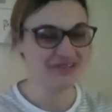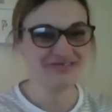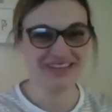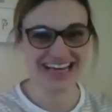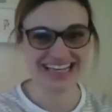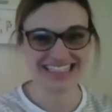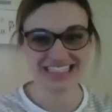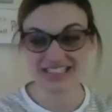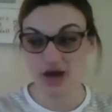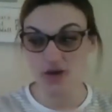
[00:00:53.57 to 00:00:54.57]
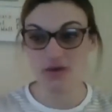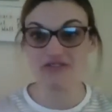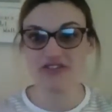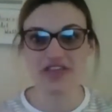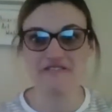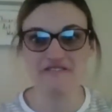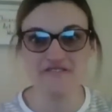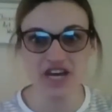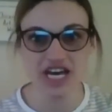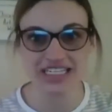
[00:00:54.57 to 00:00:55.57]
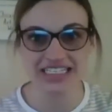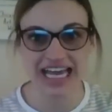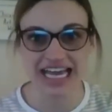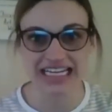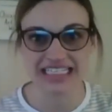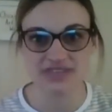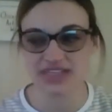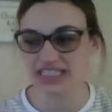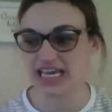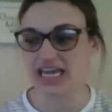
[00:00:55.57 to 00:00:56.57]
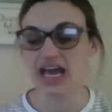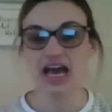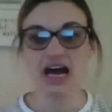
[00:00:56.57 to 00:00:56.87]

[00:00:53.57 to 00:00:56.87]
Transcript: Right, so for the first activity,